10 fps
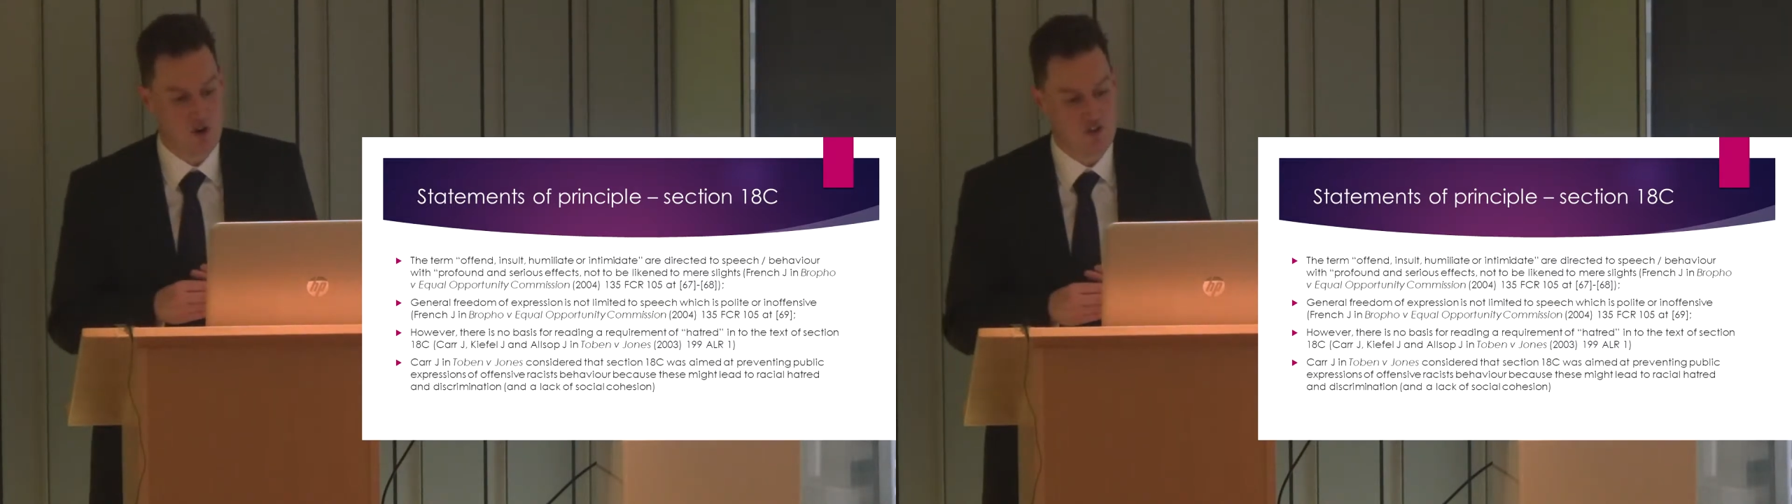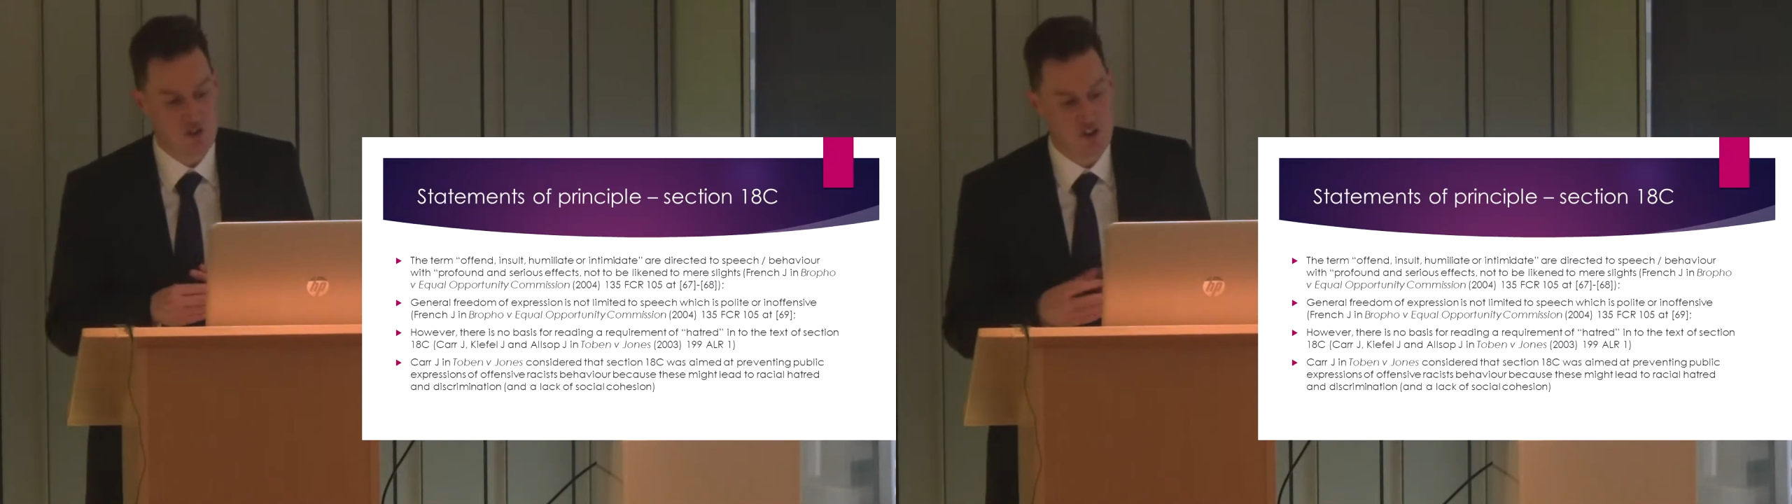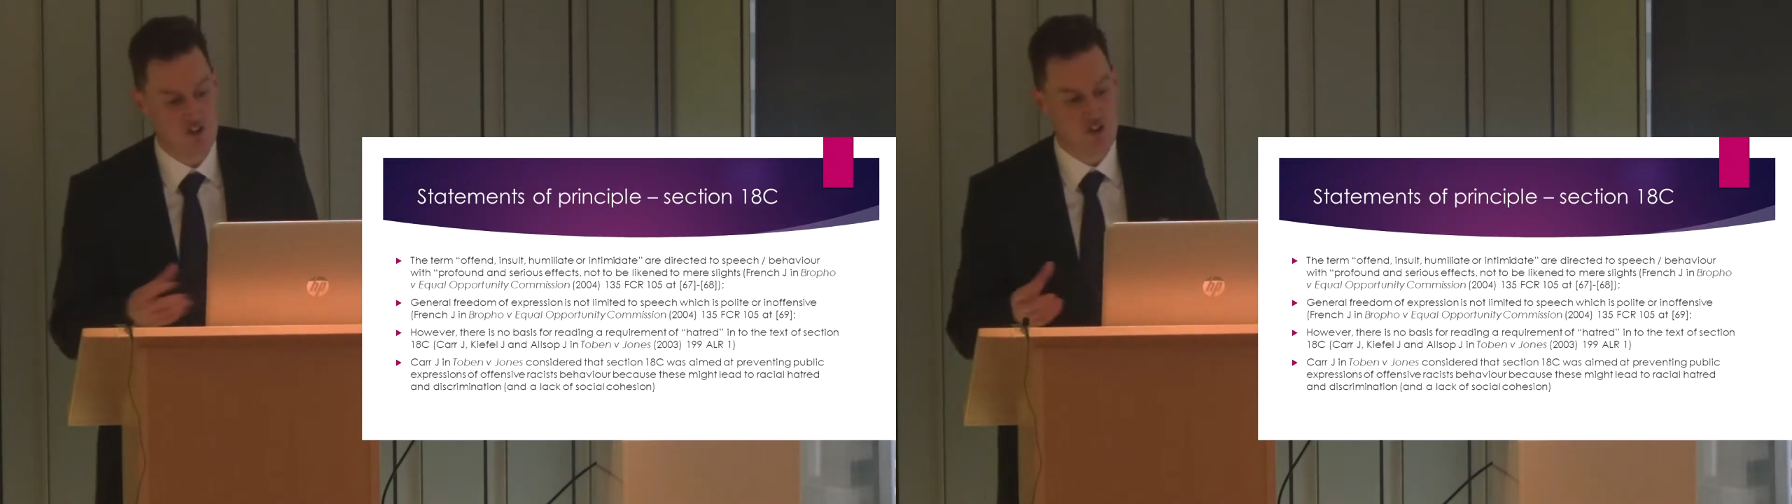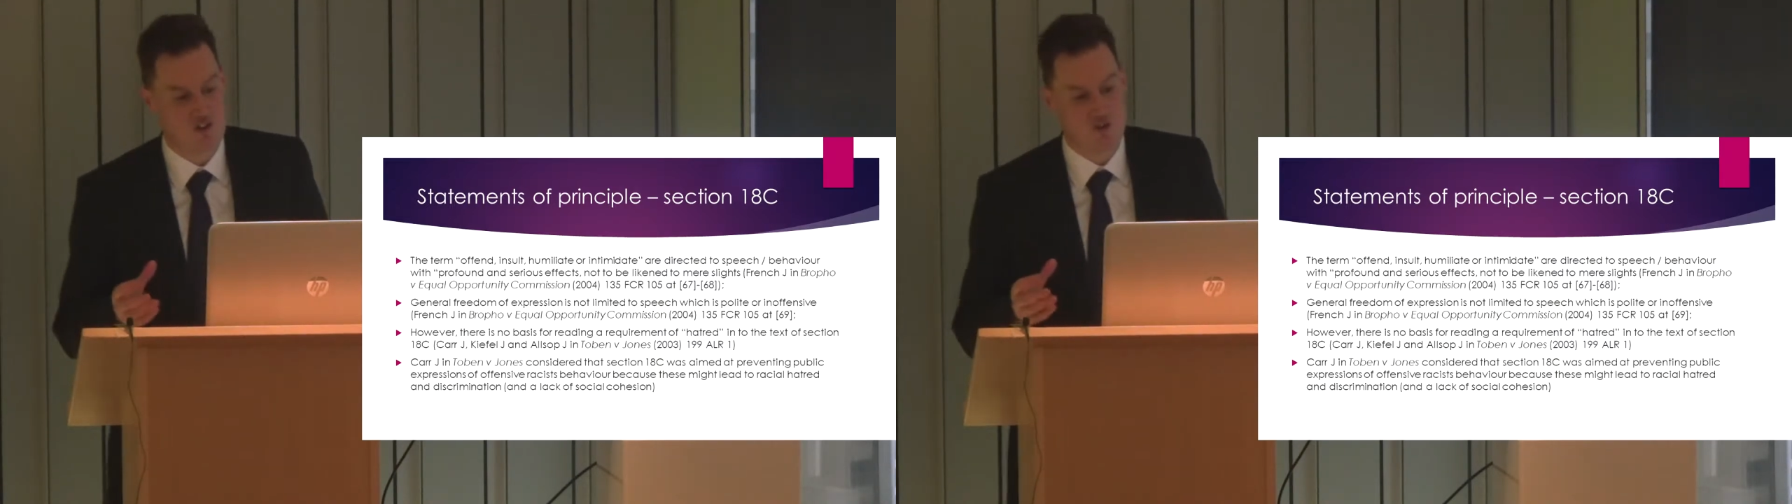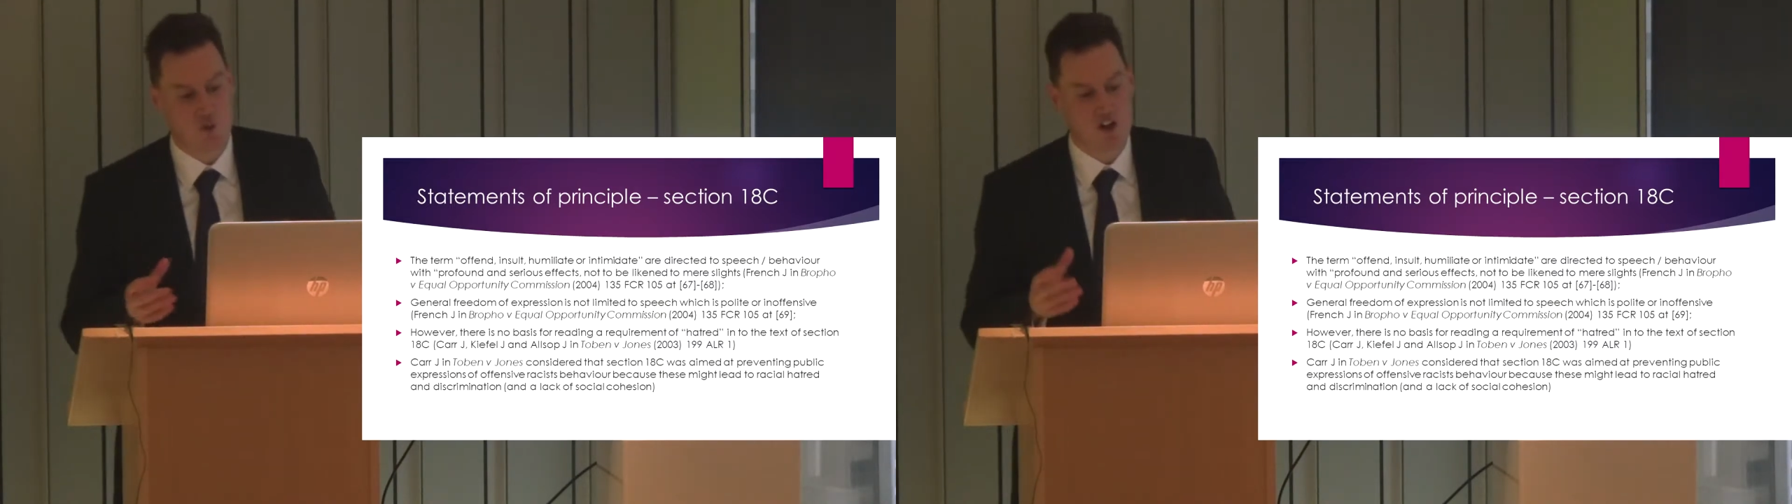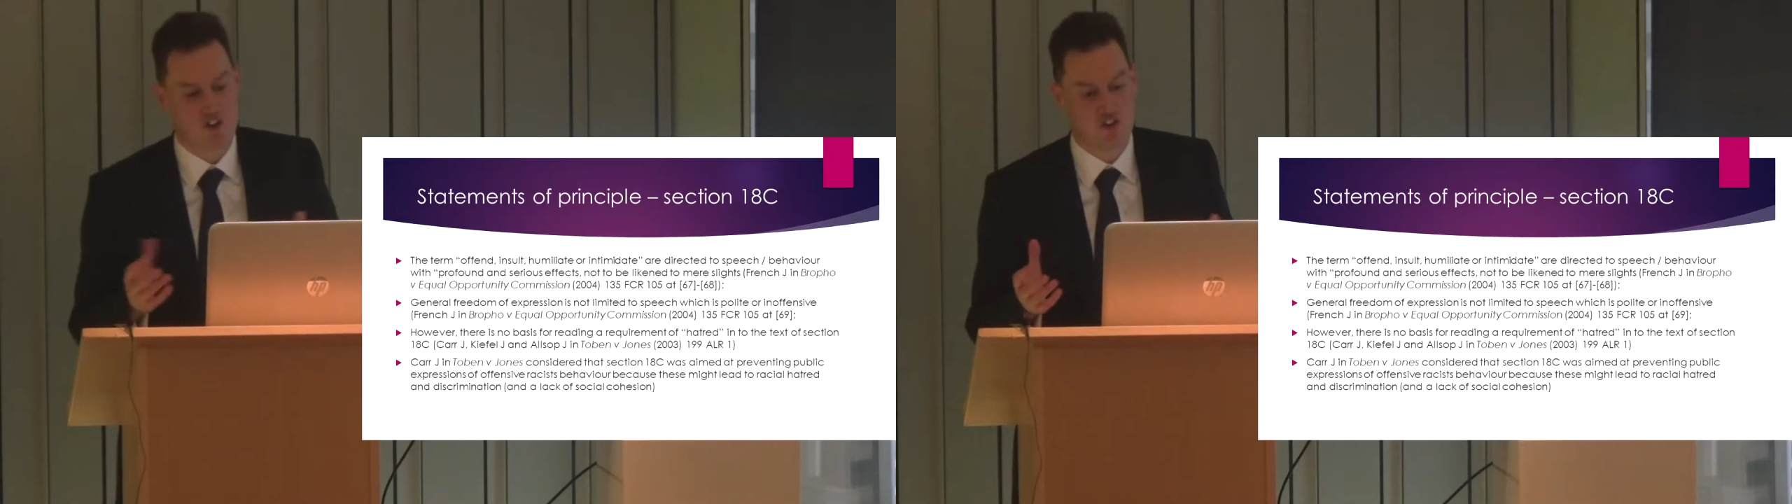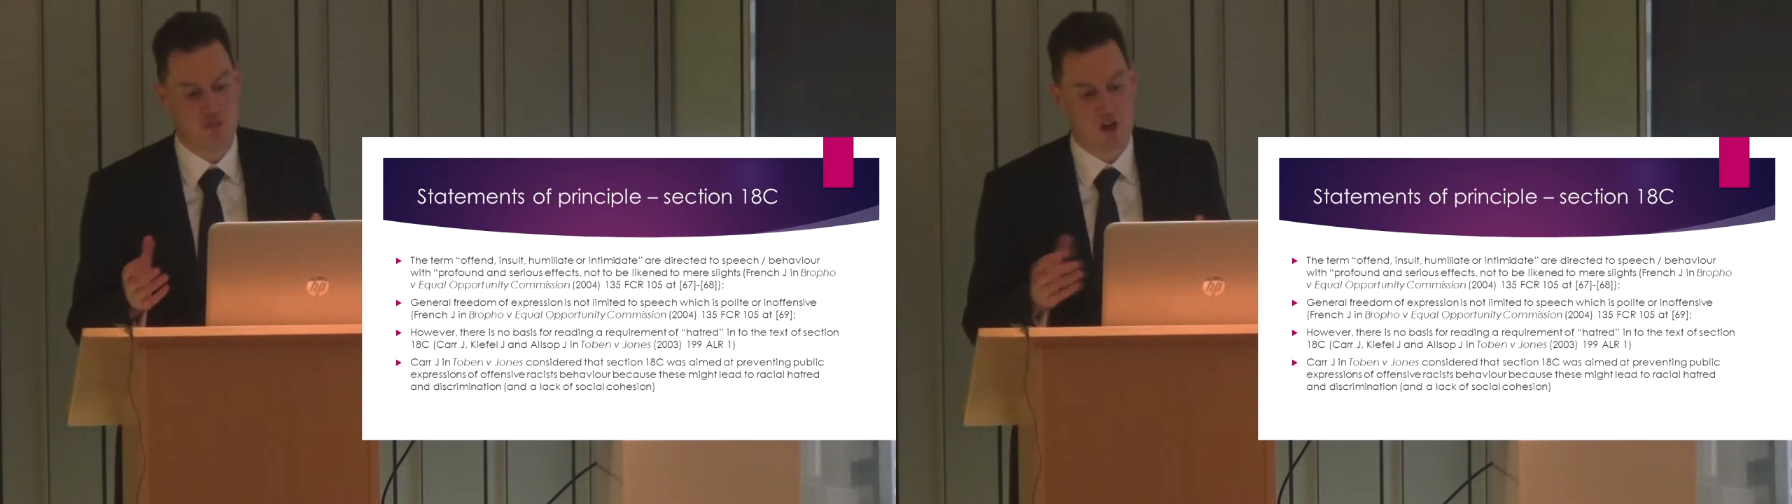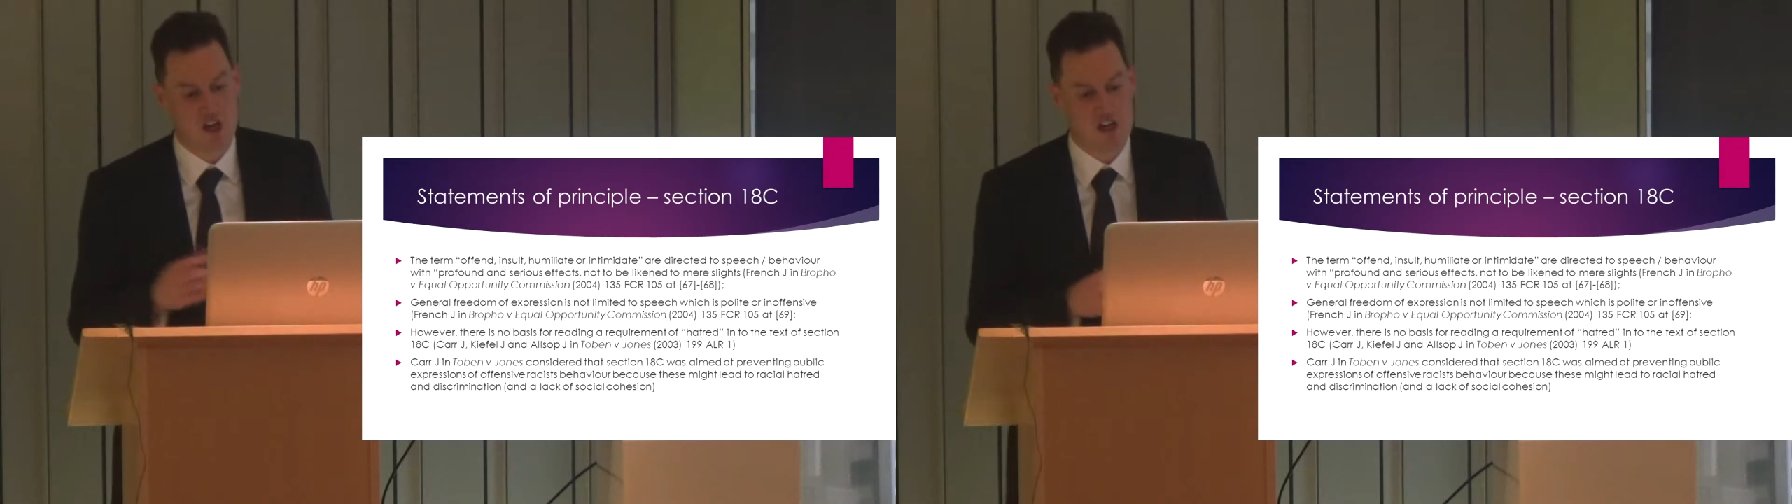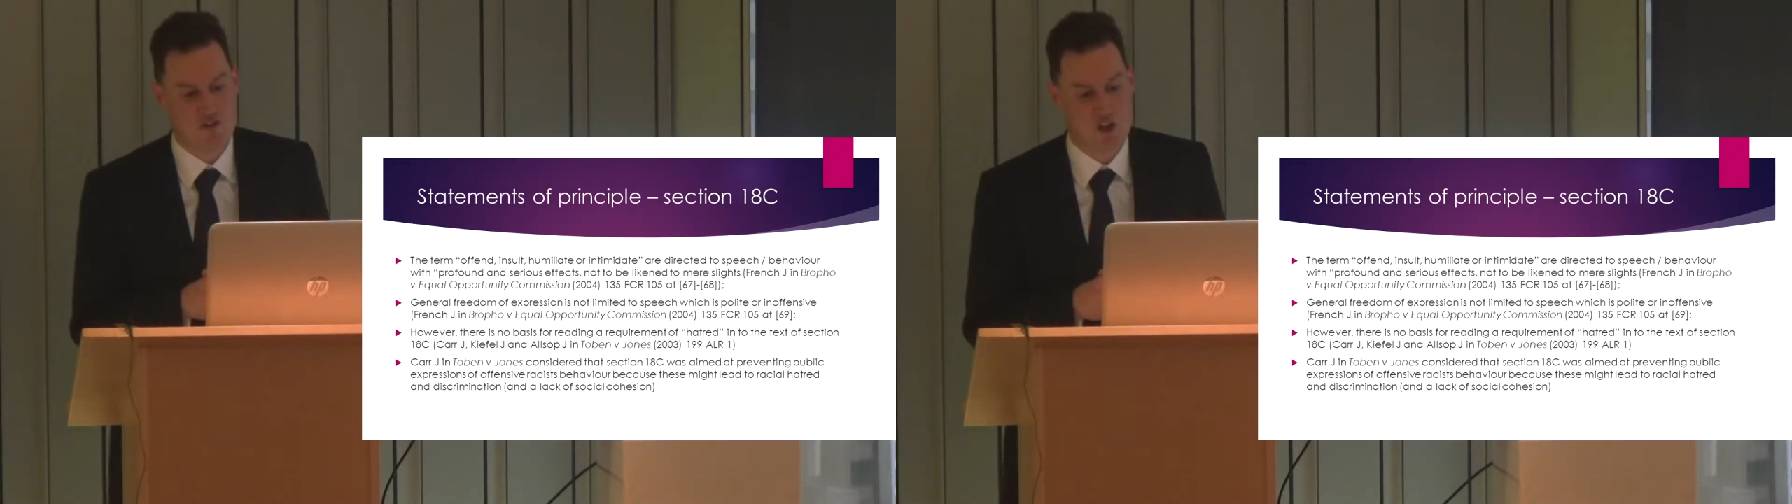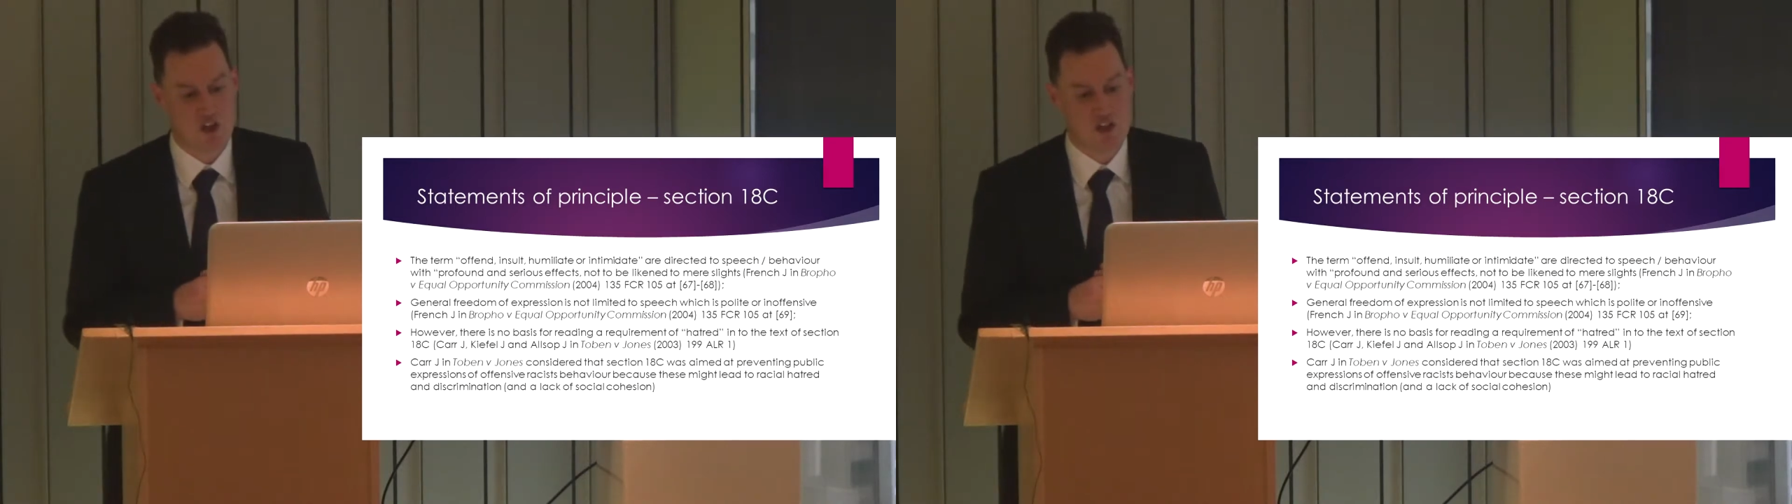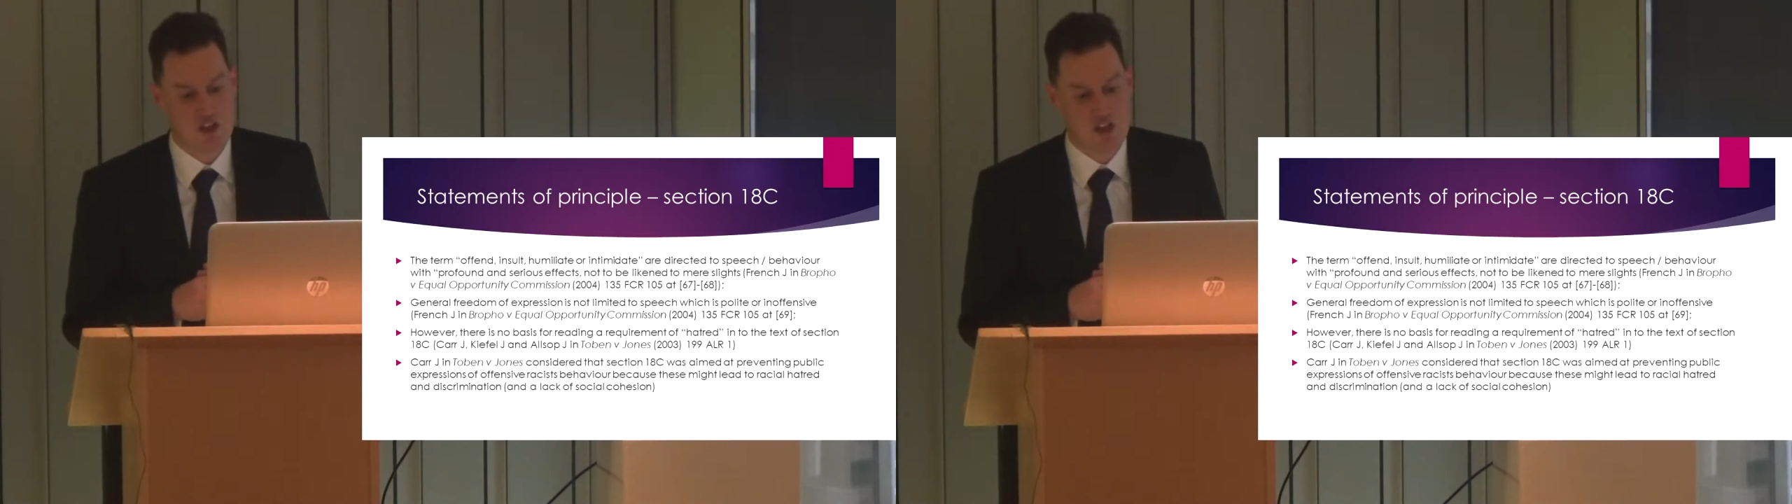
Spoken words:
offensive racist behaviour